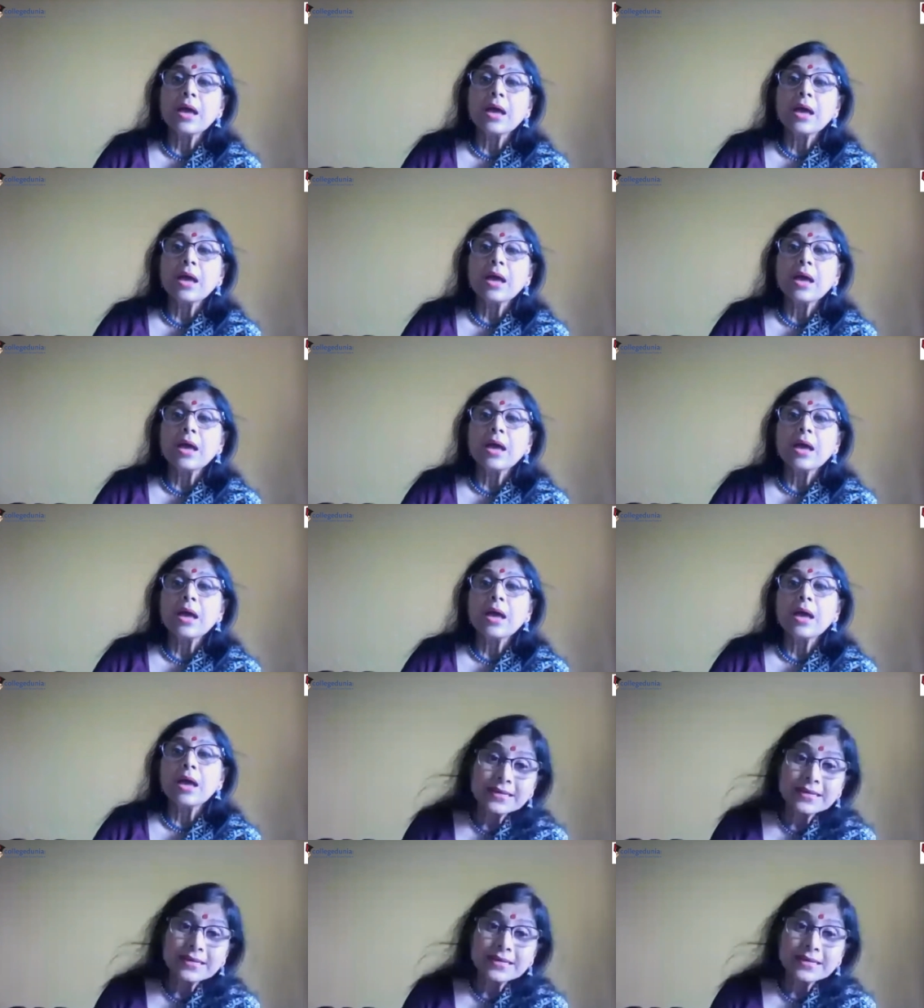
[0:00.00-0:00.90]
Ours
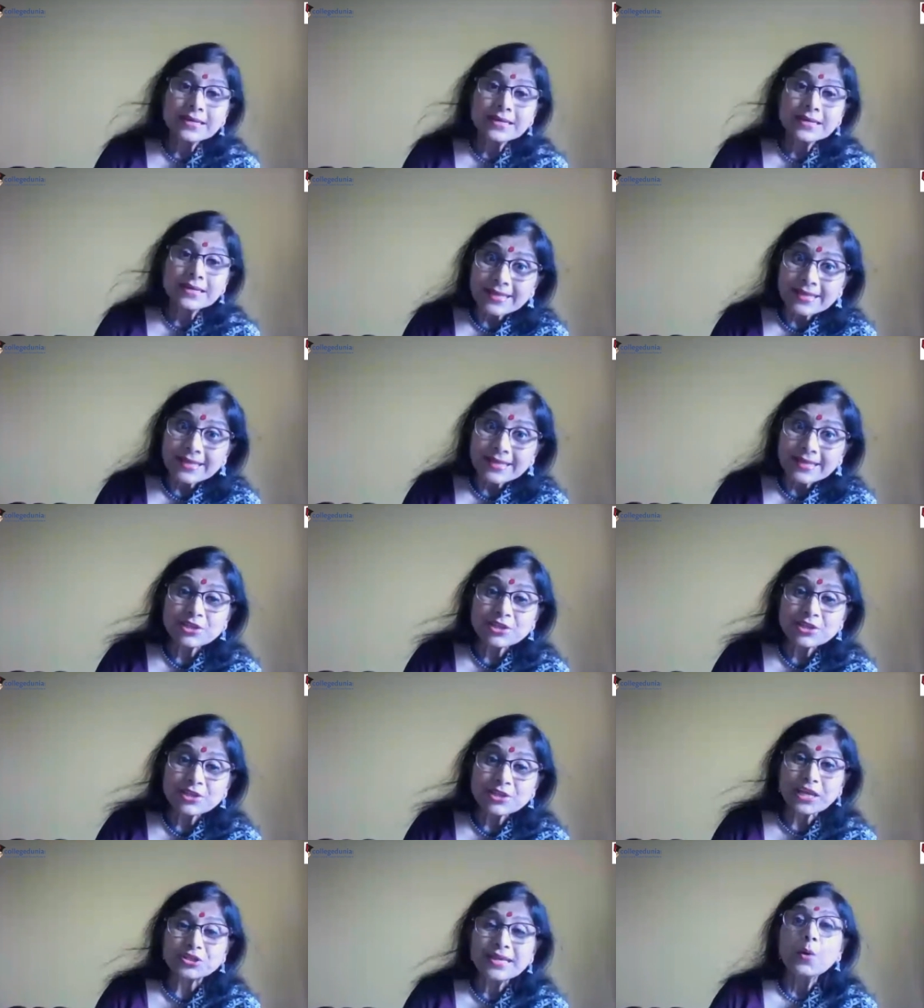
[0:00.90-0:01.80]
being a
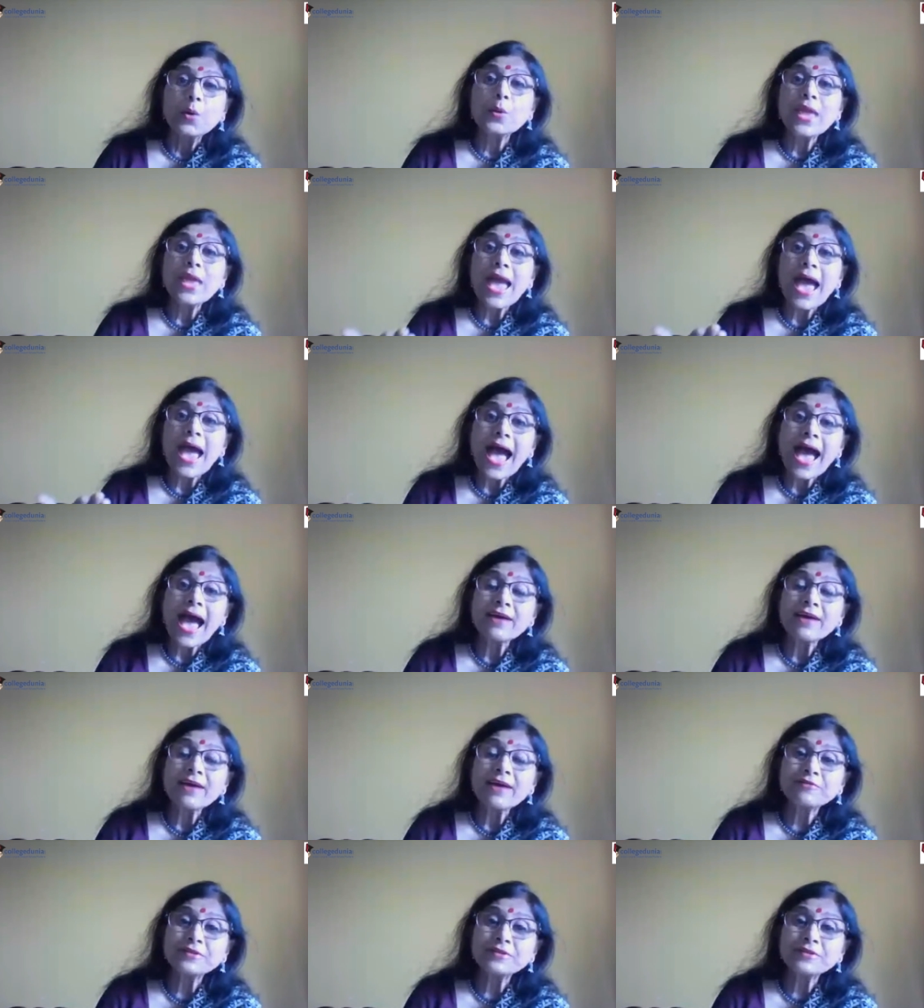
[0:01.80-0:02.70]
science
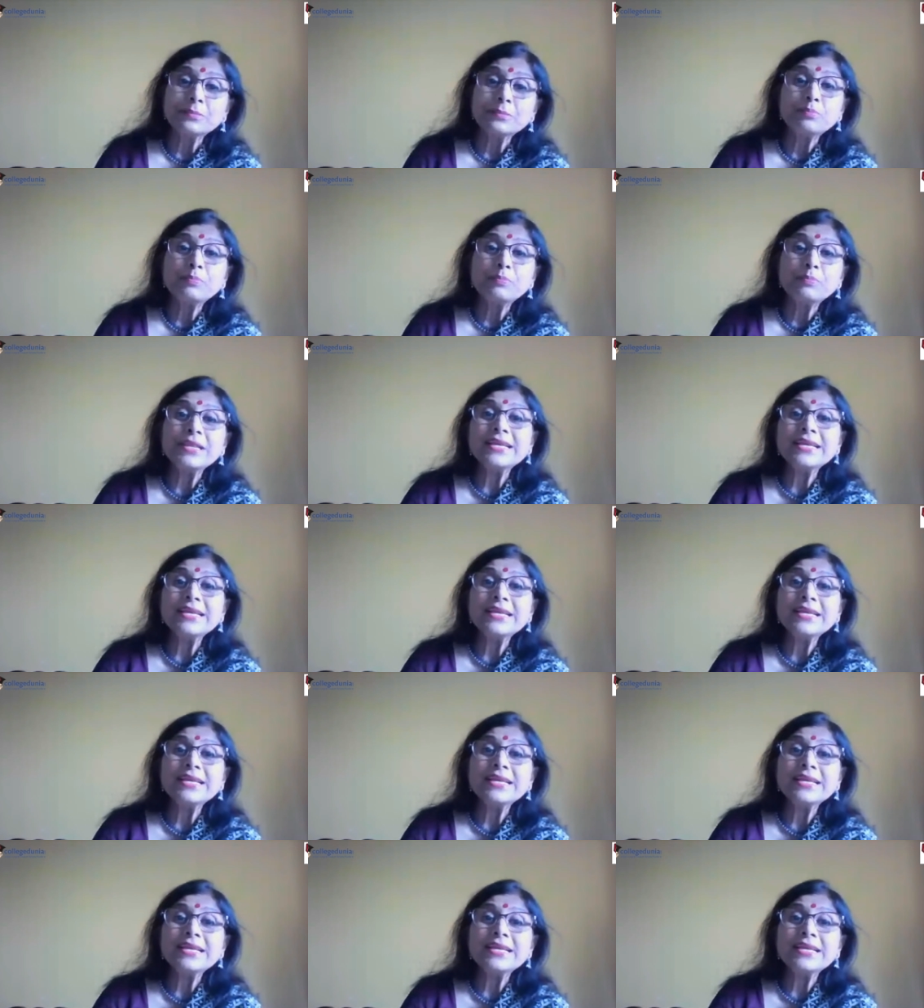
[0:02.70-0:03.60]
education, we
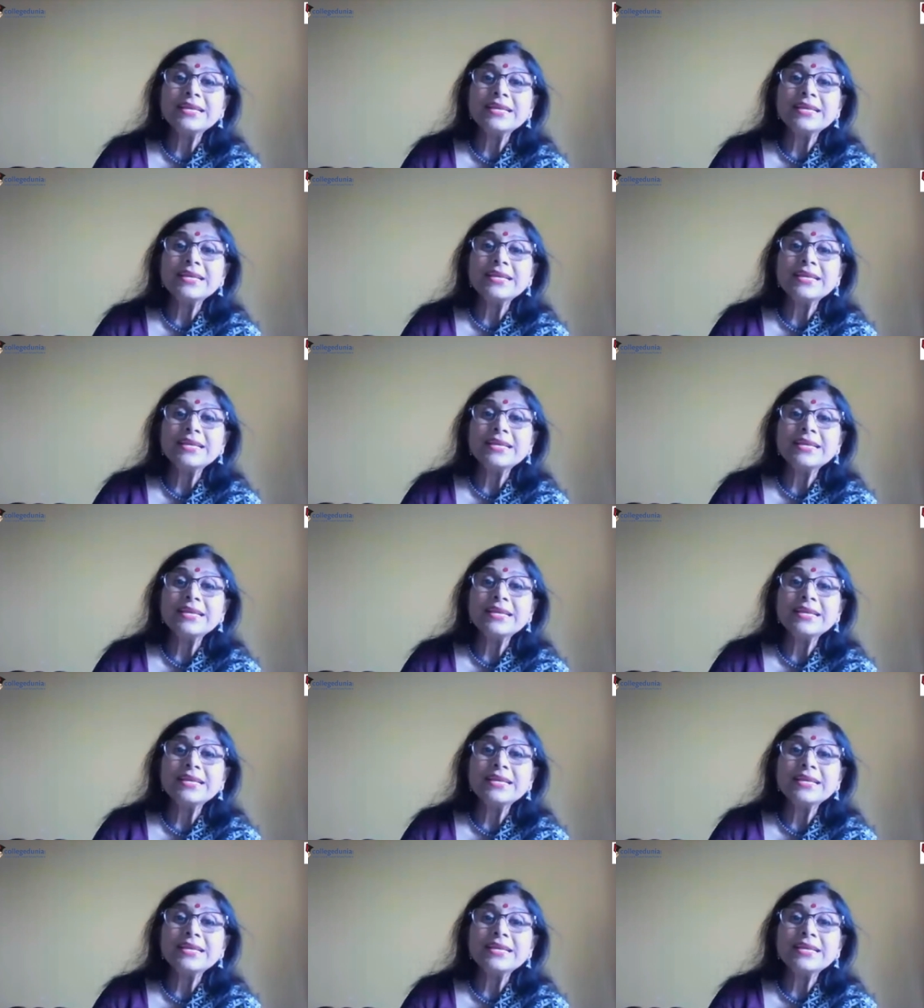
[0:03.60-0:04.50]
have
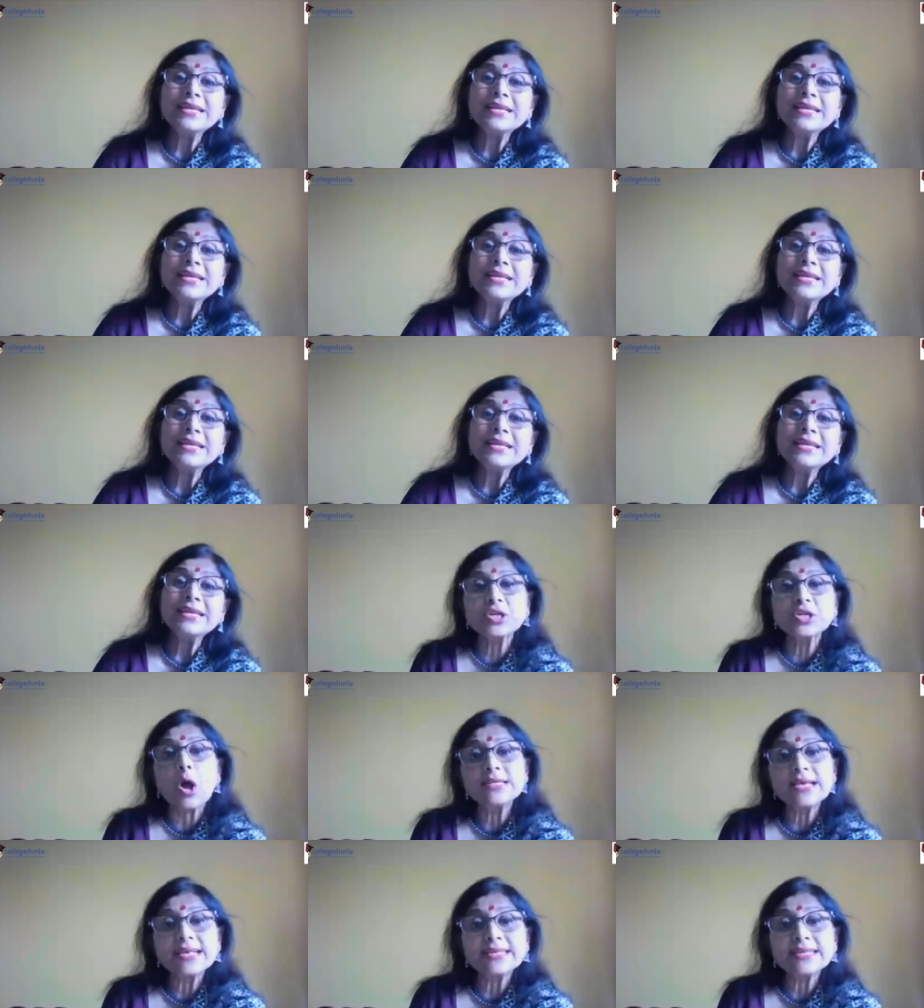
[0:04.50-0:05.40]
complete
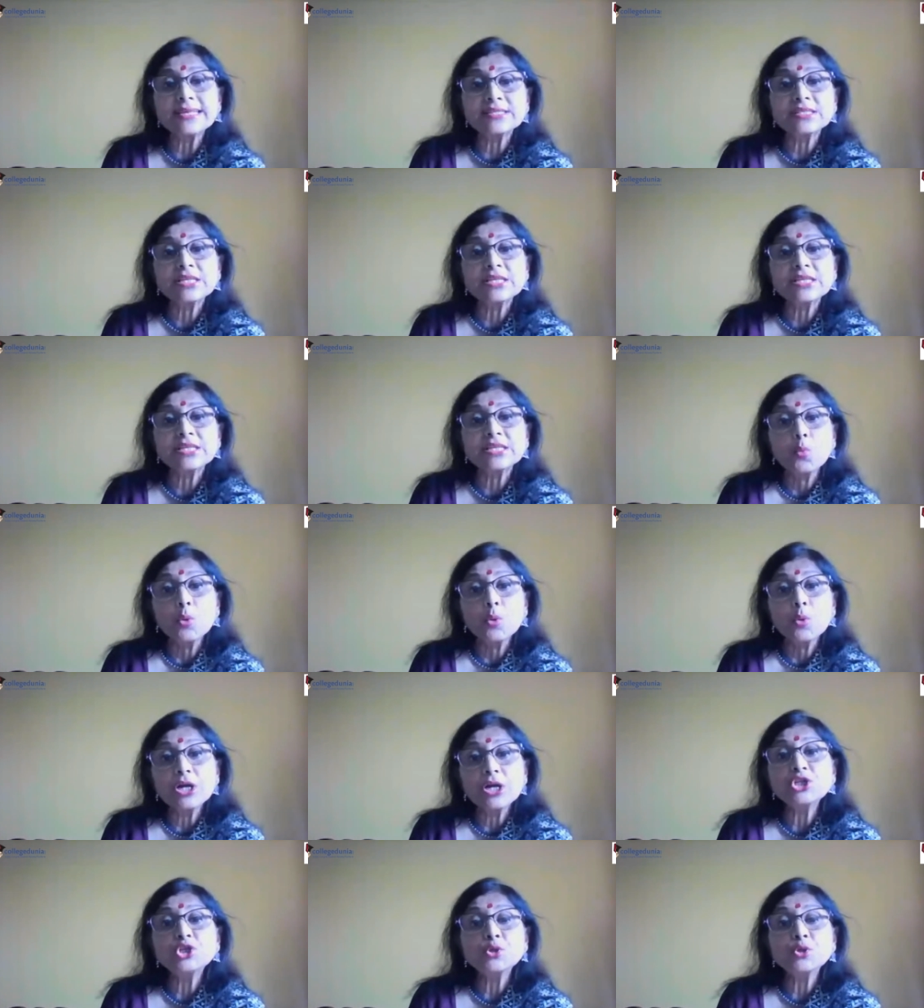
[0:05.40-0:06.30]
access to what is
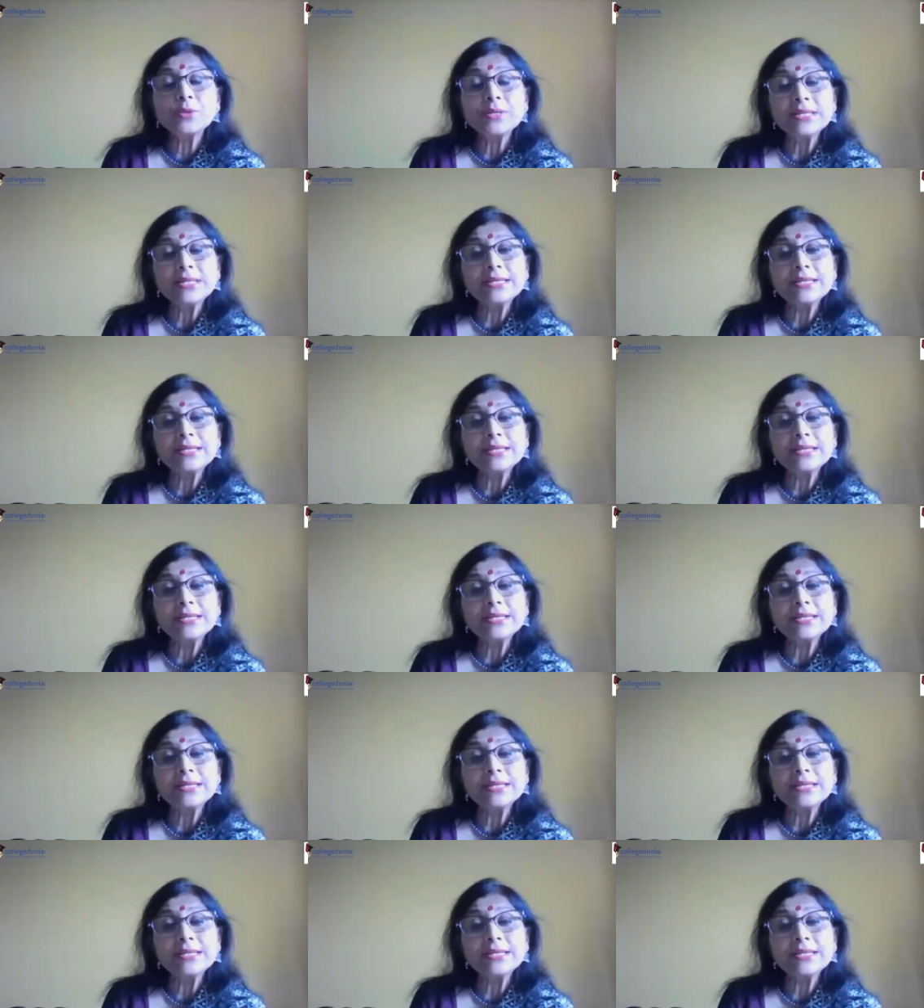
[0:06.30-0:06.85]
called as